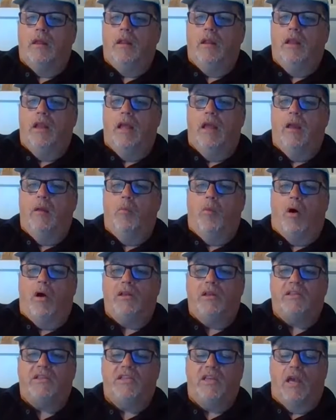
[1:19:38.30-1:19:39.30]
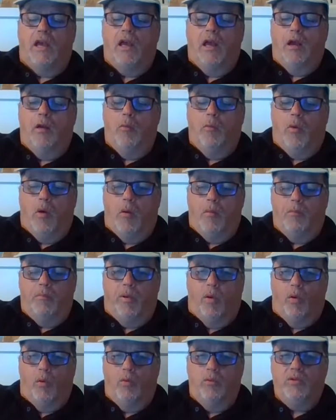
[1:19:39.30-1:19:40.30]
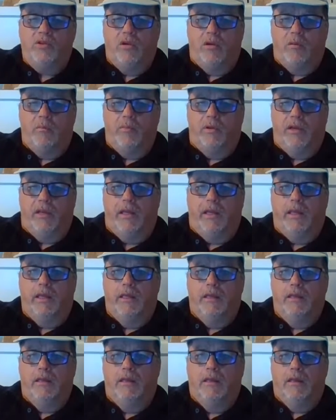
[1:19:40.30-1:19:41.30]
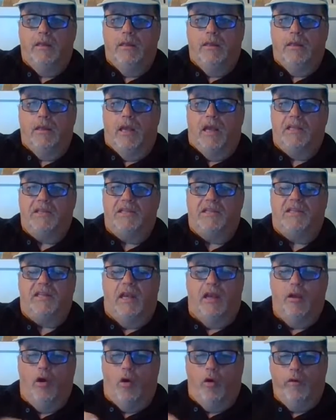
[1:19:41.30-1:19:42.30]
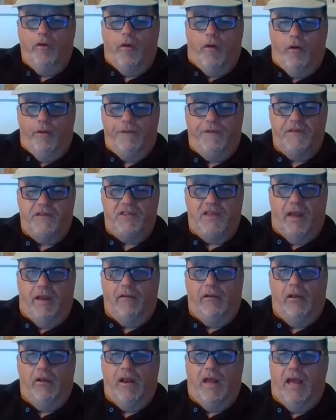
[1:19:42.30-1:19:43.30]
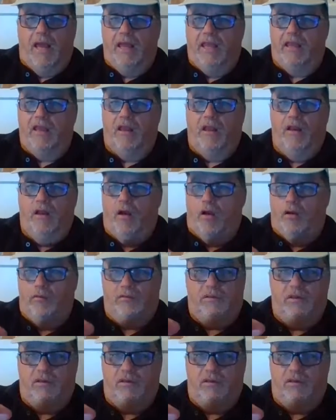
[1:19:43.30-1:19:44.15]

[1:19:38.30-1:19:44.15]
Liam, what pool was you on, buddy? As I say, I fish Arrow Lake, and I